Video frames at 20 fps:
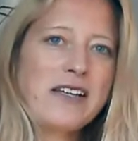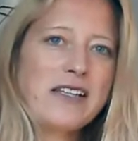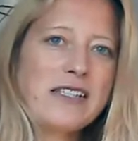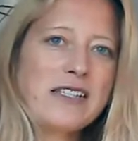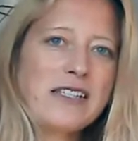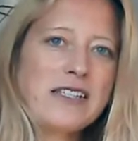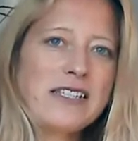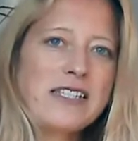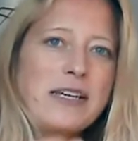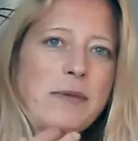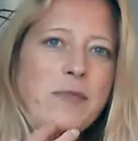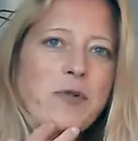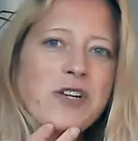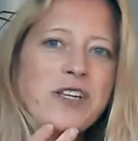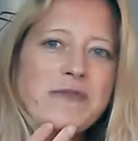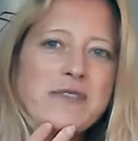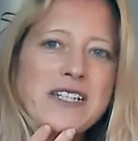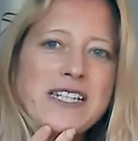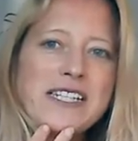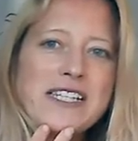somewhat
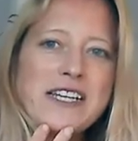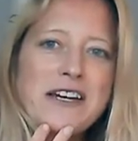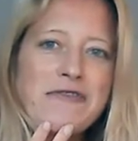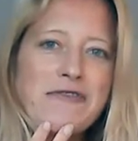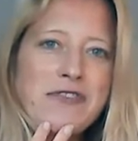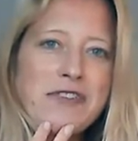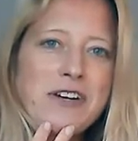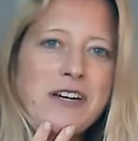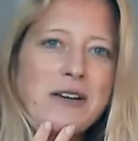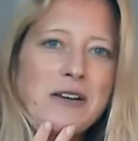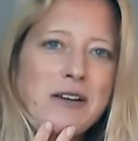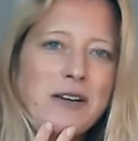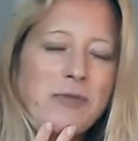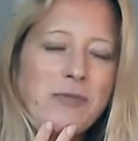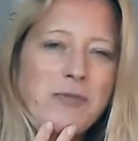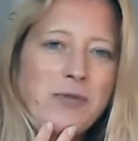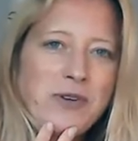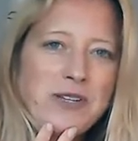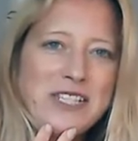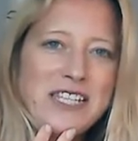of a discovery
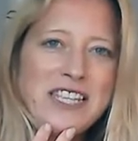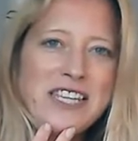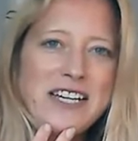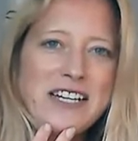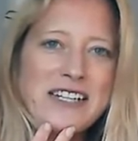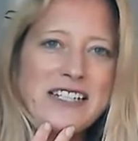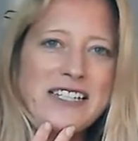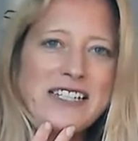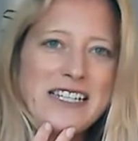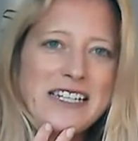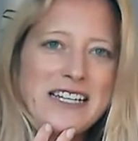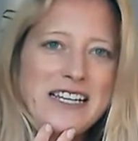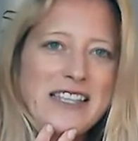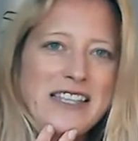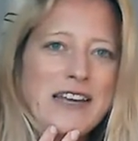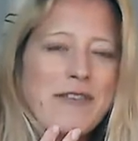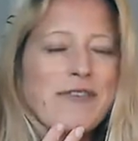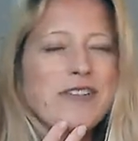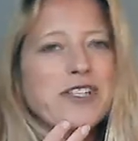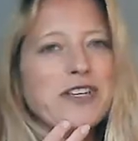was that
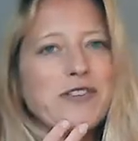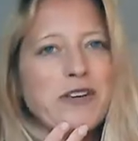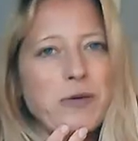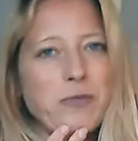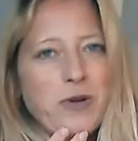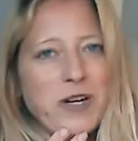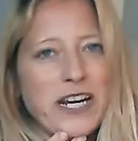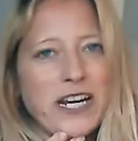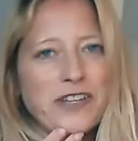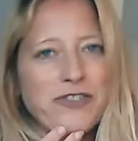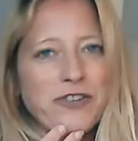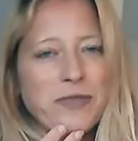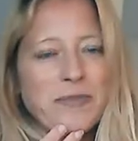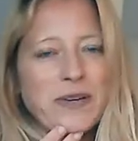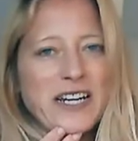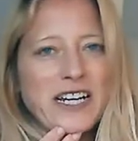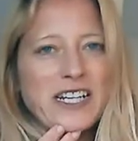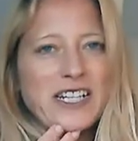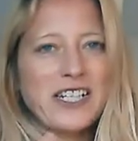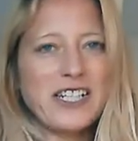there is only one extra
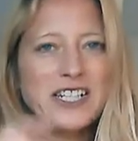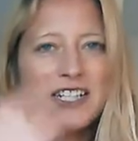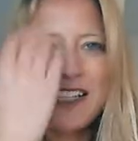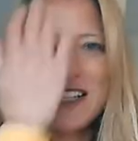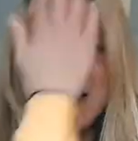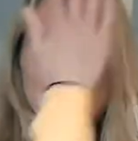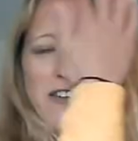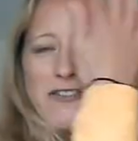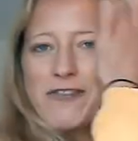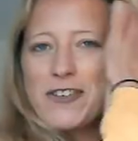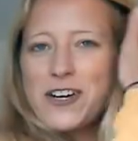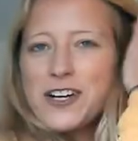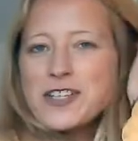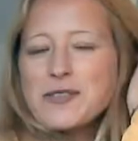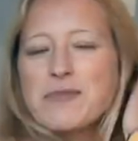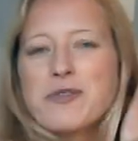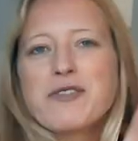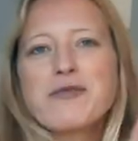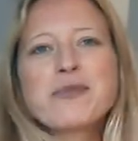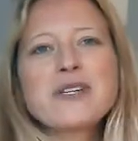page to the first
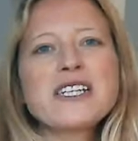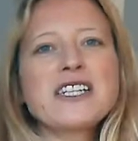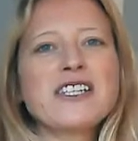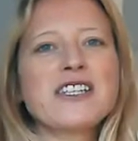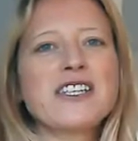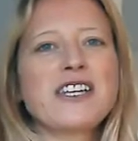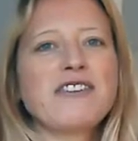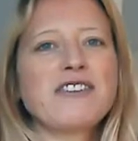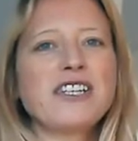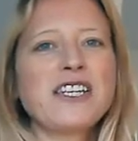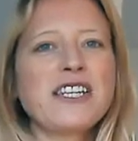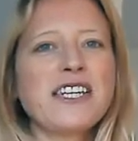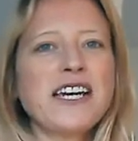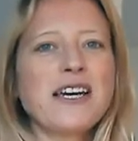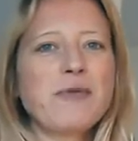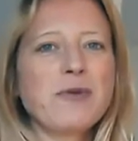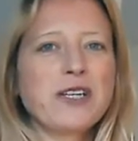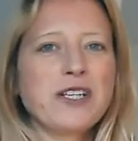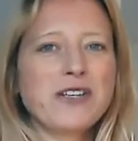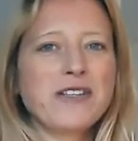movement. So
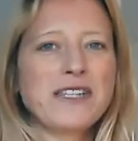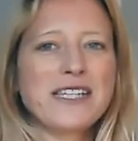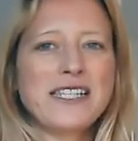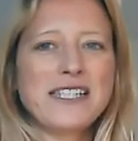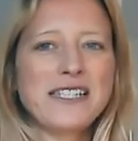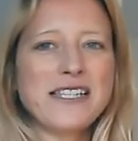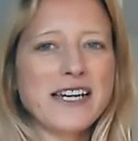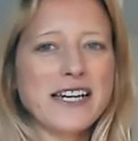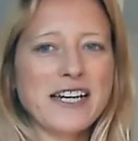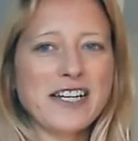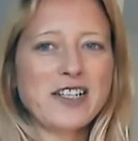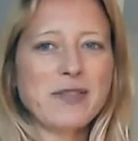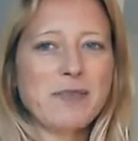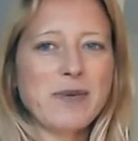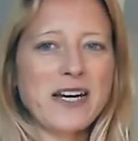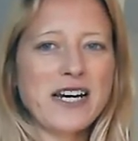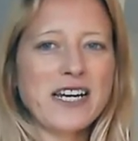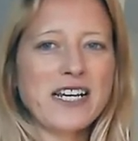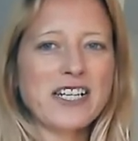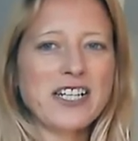today we're doing the second
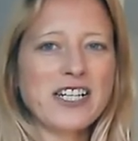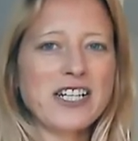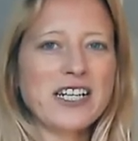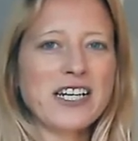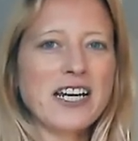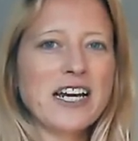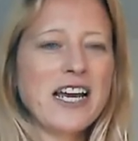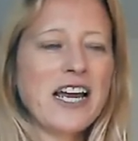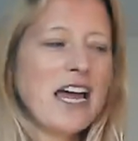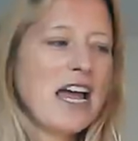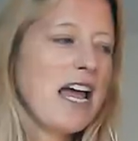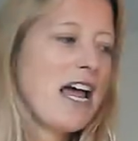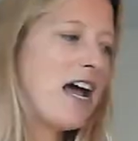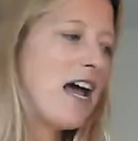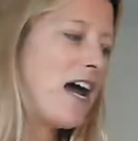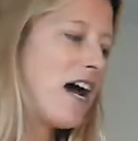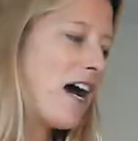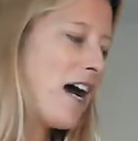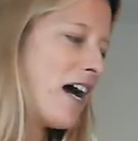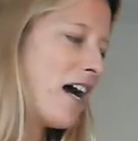page.
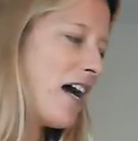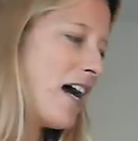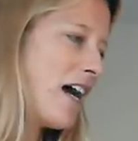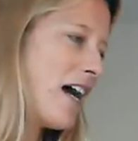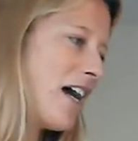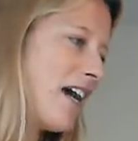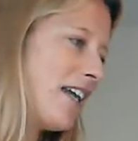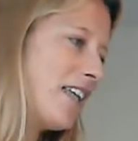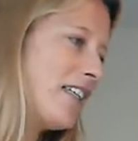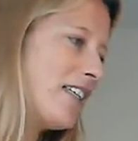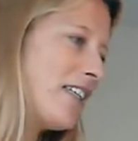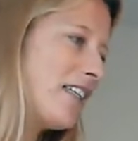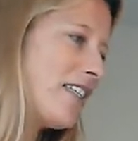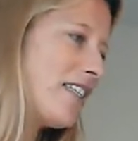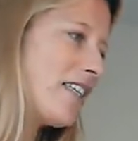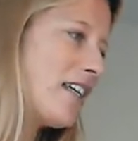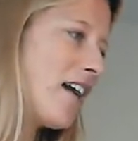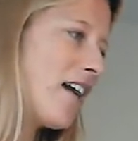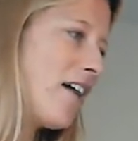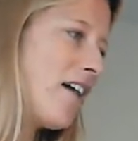And
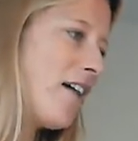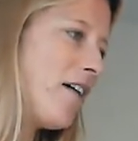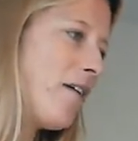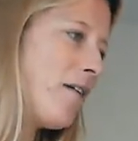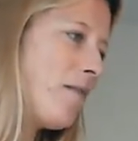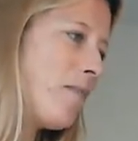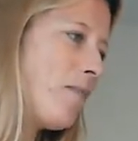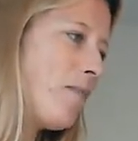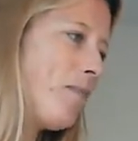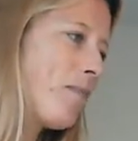I